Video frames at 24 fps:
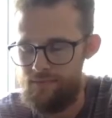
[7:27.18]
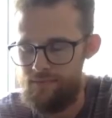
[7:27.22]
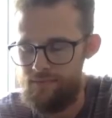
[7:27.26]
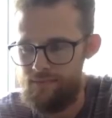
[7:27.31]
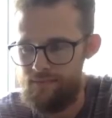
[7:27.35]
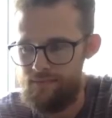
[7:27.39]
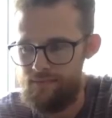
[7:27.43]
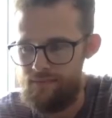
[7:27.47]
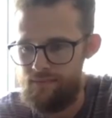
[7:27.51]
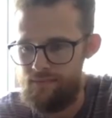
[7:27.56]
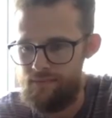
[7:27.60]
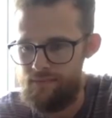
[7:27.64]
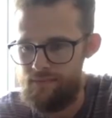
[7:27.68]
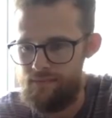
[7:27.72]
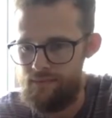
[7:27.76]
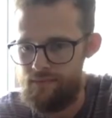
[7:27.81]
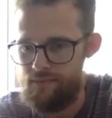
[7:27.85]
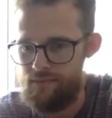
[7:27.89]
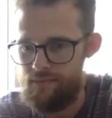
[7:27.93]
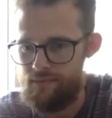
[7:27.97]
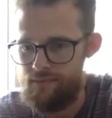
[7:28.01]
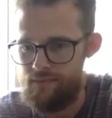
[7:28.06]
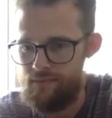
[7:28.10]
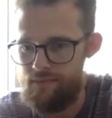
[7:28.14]

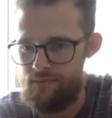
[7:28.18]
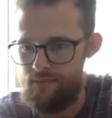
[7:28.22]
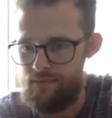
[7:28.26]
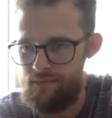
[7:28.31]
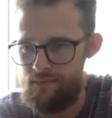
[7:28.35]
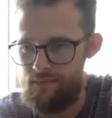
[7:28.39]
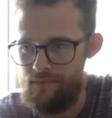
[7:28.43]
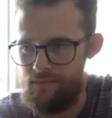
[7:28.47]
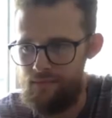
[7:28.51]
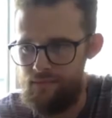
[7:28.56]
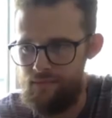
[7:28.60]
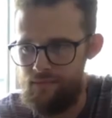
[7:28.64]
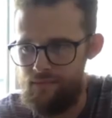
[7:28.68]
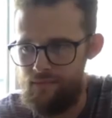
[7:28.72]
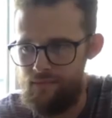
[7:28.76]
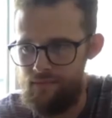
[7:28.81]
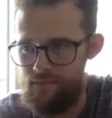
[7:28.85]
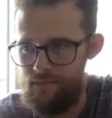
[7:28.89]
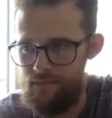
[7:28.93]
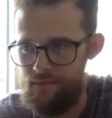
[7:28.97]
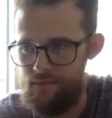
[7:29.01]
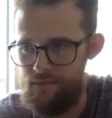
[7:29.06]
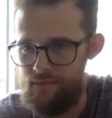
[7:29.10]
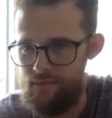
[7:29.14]

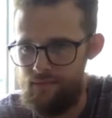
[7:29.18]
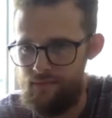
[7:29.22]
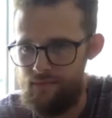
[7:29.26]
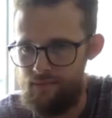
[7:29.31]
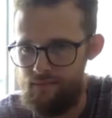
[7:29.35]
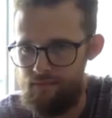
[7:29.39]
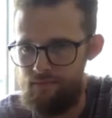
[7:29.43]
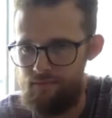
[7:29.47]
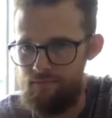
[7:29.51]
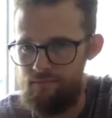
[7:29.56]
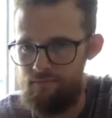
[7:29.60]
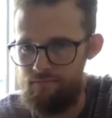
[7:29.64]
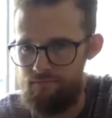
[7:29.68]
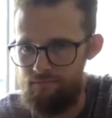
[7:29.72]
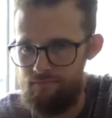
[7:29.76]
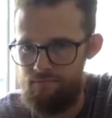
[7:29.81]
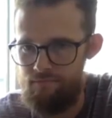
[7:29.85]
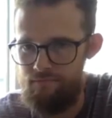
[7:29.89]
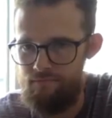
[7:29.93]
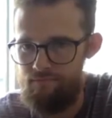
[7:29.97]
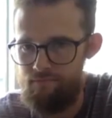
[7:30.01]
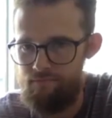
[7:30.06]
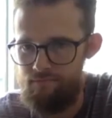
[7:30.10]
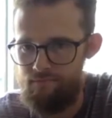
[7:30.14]

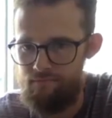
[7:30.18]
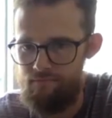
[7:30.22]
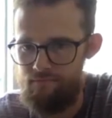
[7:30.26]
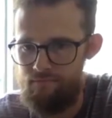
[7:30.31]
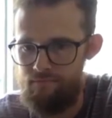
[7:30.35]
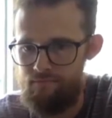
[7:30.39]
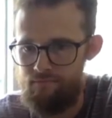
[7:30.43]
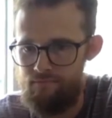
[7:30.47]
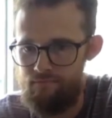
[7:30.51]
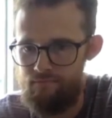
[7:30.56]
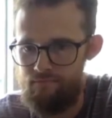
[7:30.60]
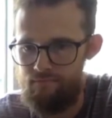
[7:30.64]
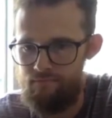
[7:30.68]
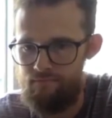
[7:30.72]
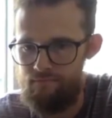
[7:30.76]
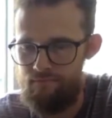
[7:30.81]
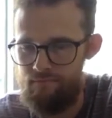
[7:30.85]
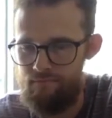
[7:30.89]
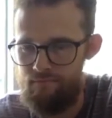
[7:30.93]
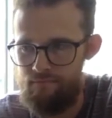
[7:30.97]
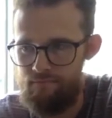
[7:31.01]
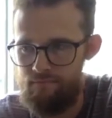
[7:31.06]
[no speech]